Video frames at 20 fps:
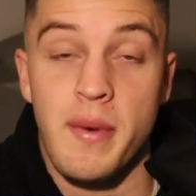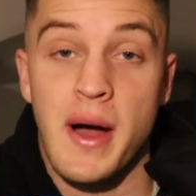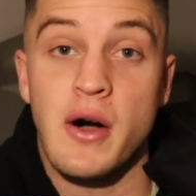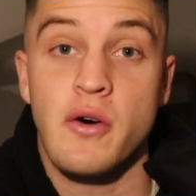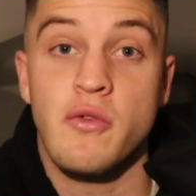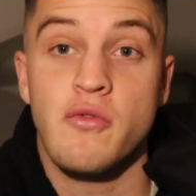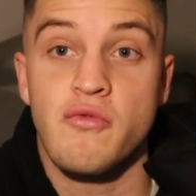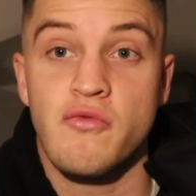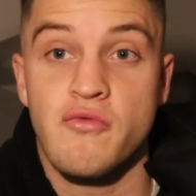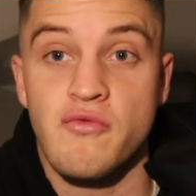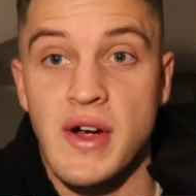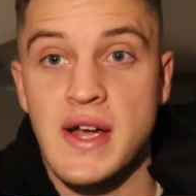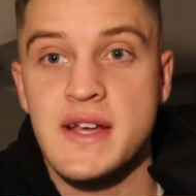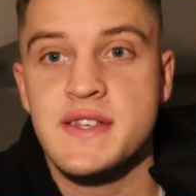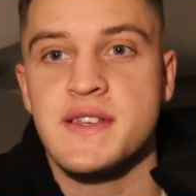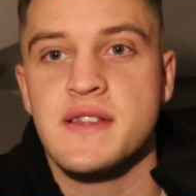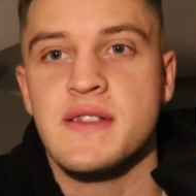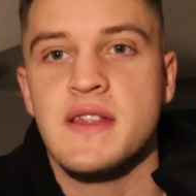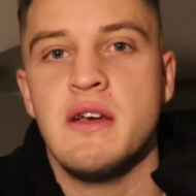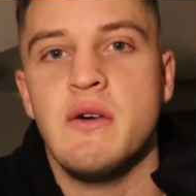about
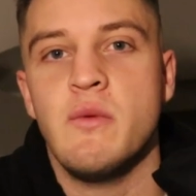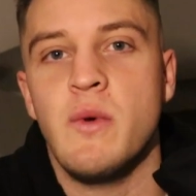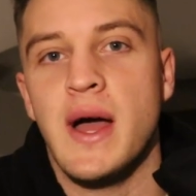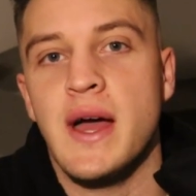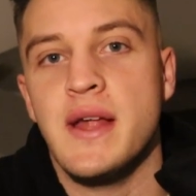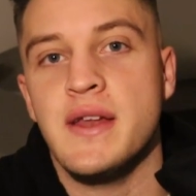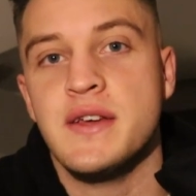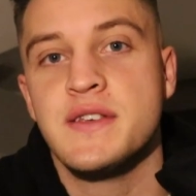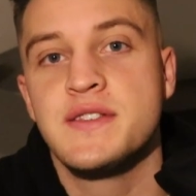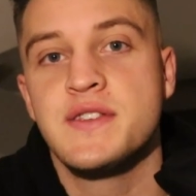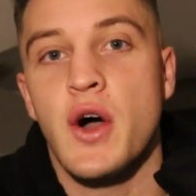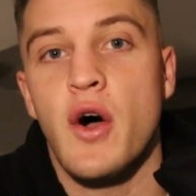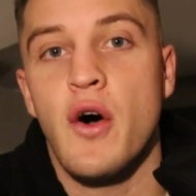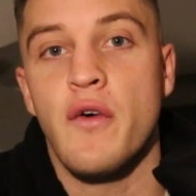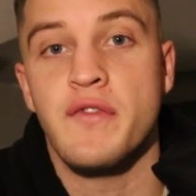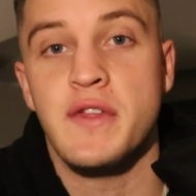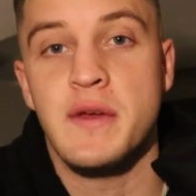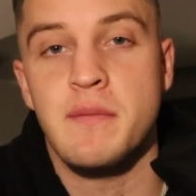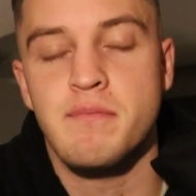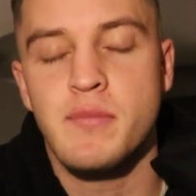raising the awareness
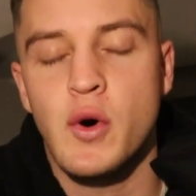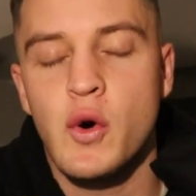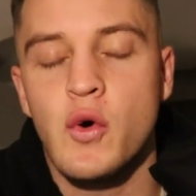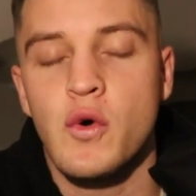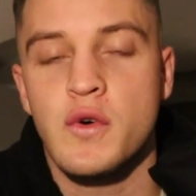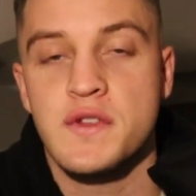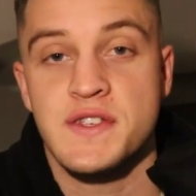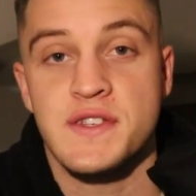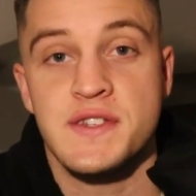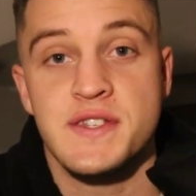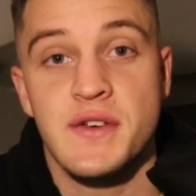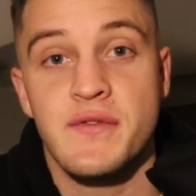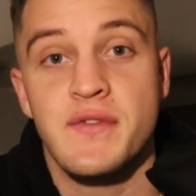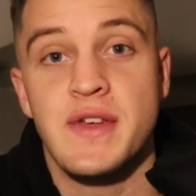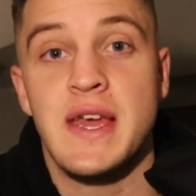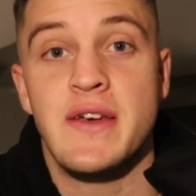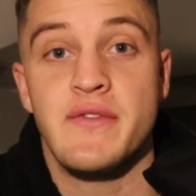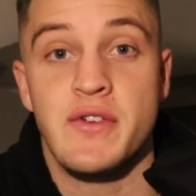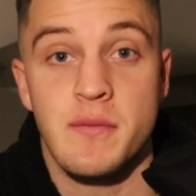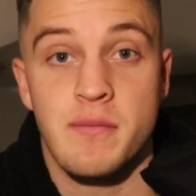of the importance
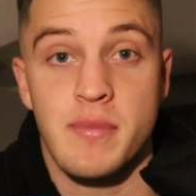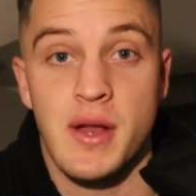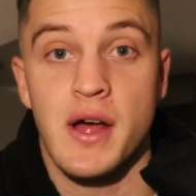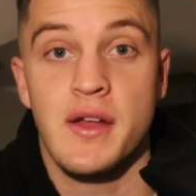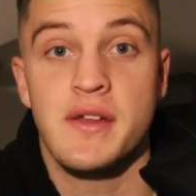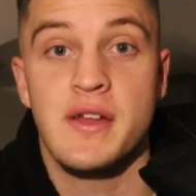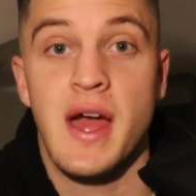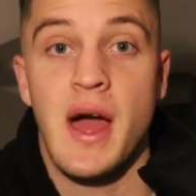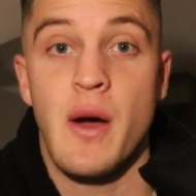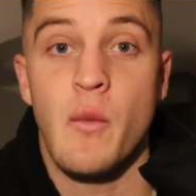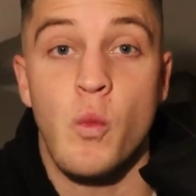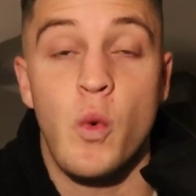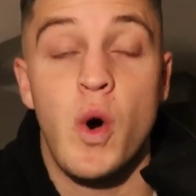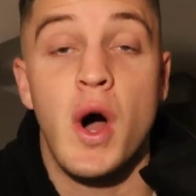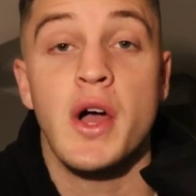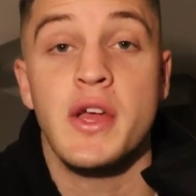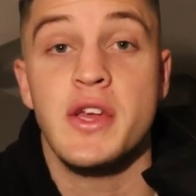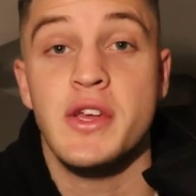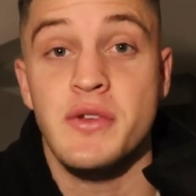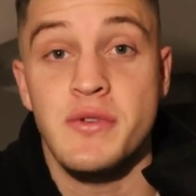of giving blood and
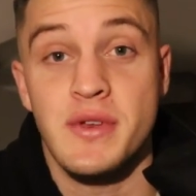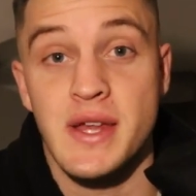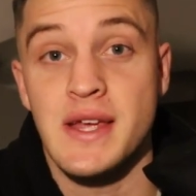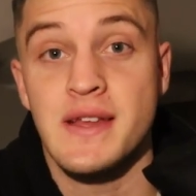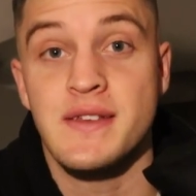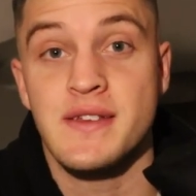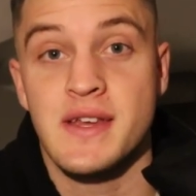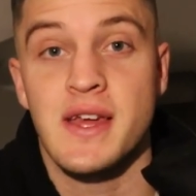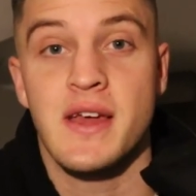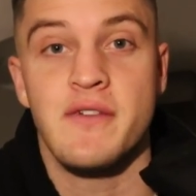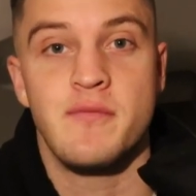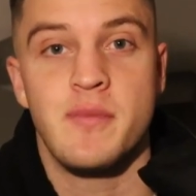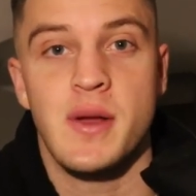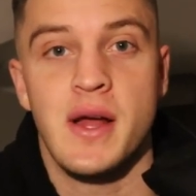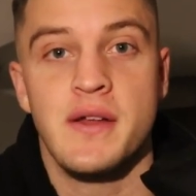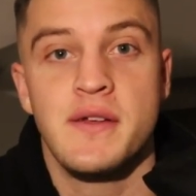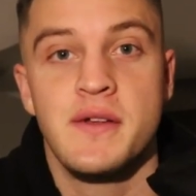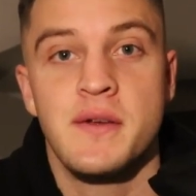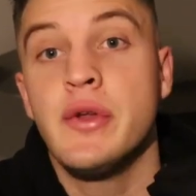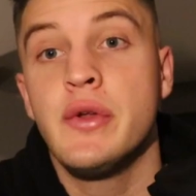why you need to give
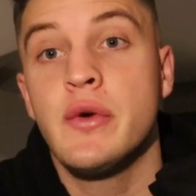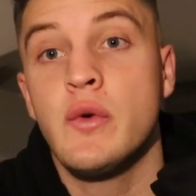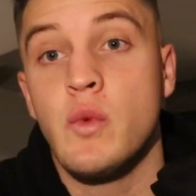blood.